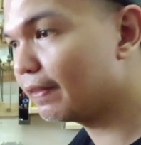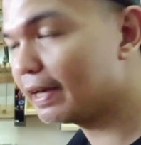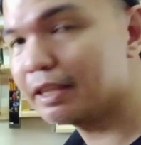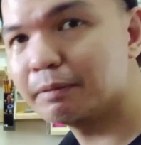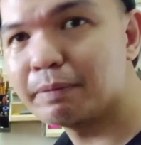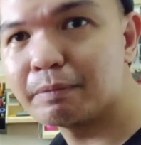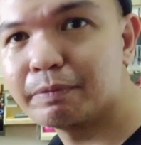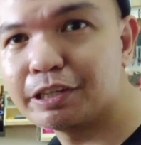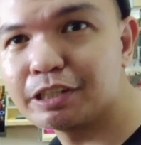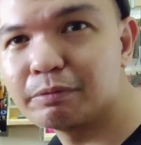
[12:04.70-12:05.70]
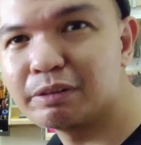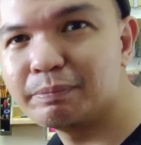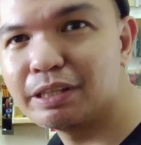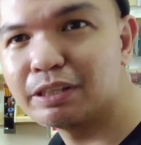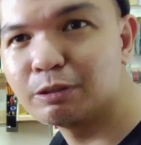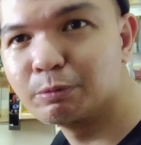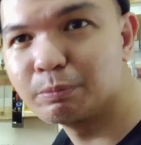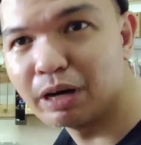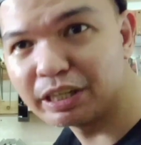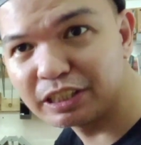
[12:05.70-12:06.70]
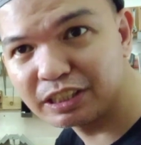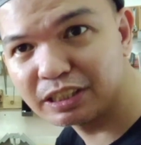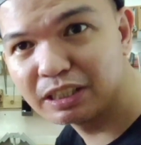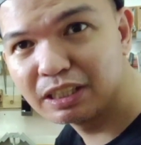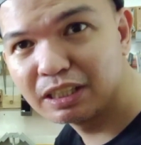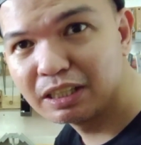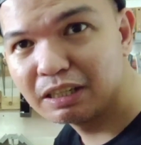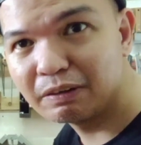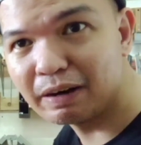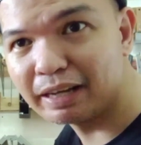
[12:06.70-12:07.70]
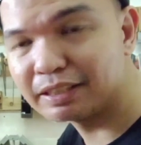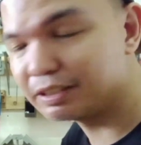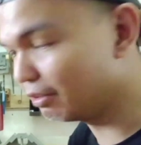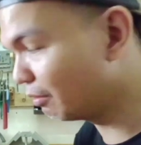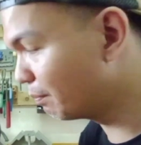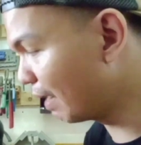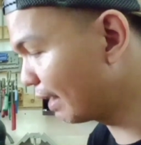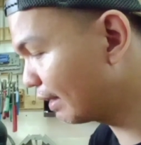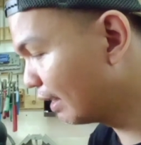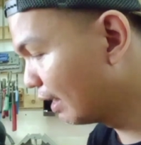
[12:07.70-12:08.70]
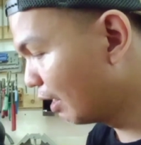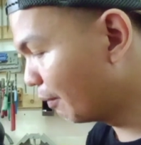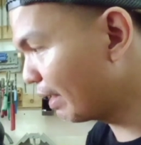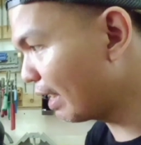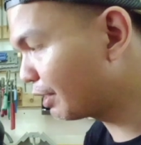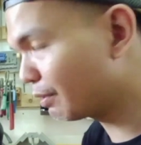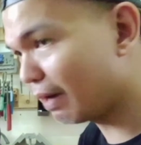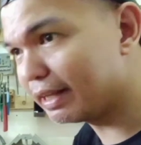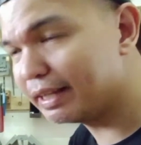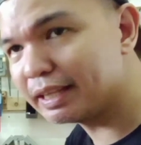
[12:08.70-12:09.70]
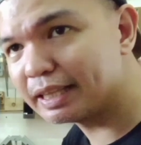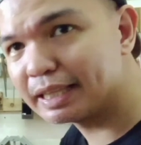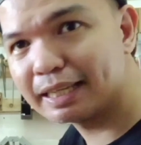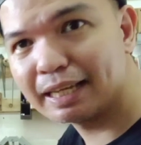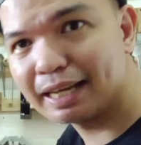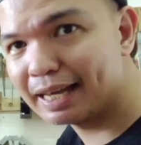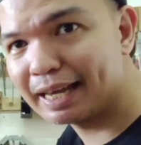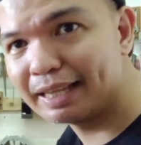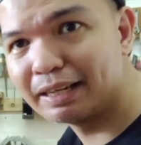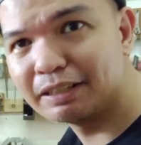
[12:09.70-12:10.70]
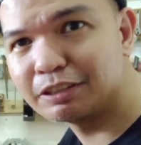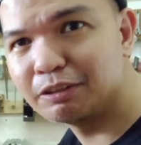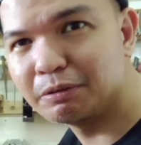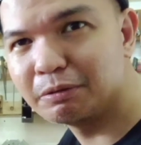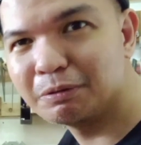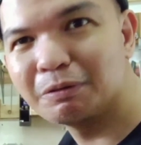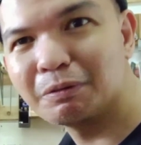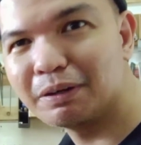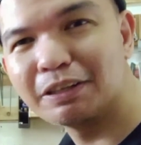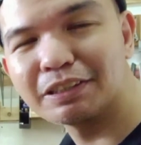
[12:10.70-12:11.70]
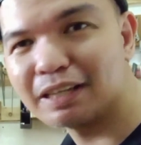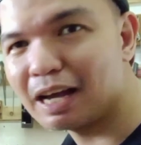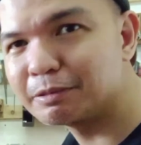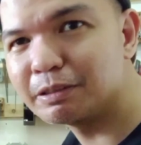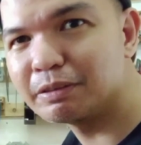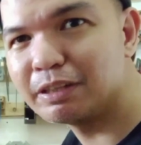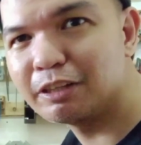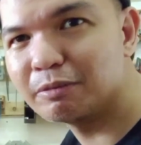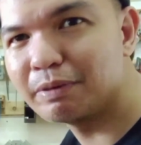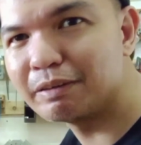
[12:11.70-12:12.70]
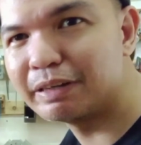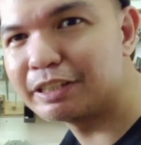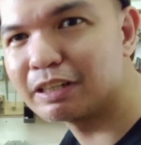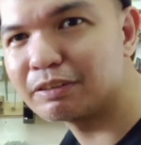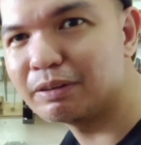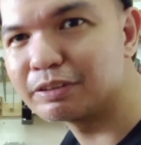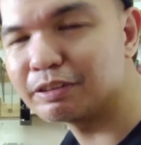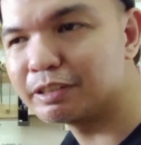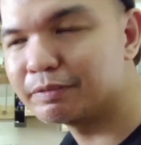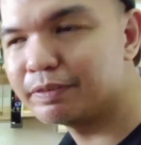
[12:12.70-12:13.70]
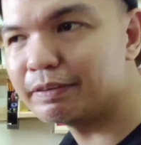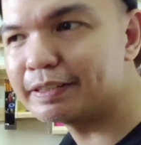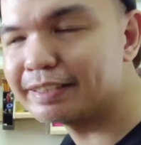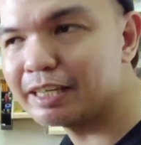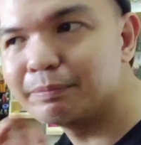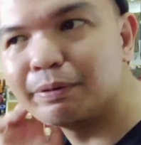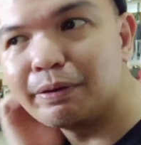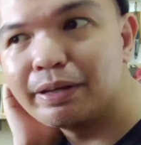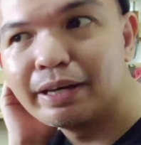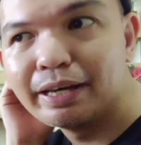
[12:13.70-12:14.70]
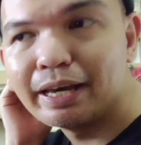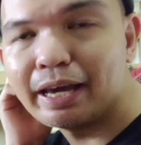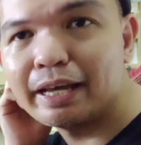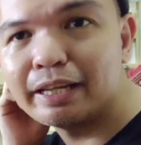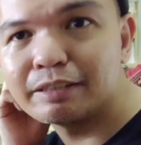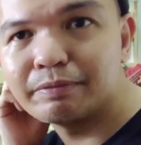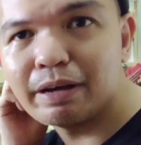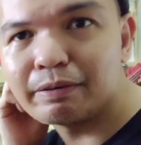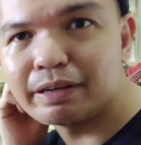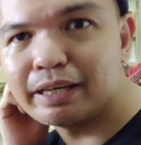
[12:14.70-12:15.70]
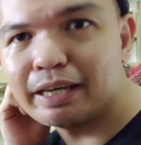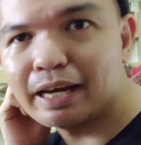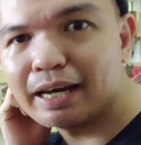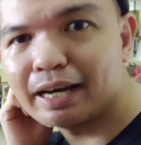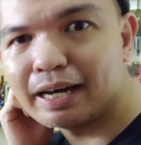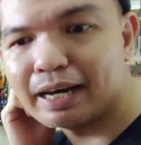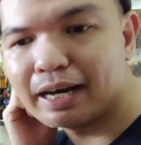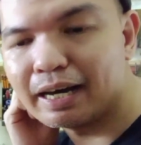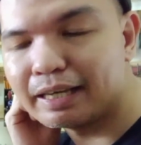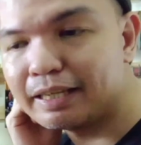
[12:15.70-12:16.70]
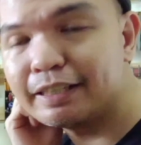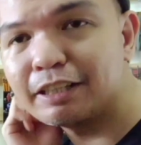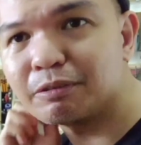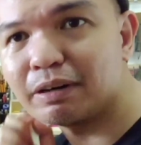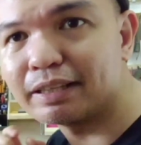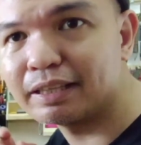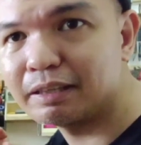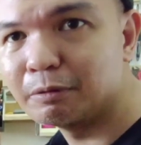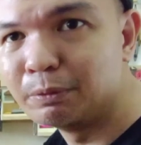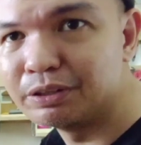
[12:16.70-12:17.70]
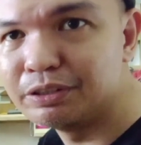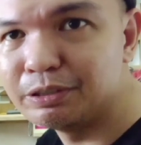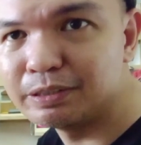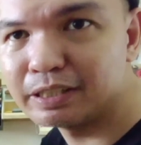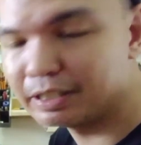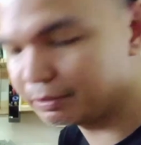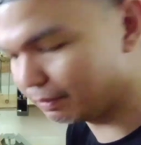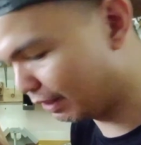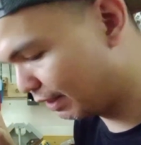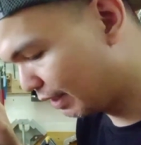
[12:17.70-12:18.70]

that the vibration would be too much, right? So, but when I tried it, there's absolutely no vibration at all. So it's very stable and it's very easy to cut wood using this one.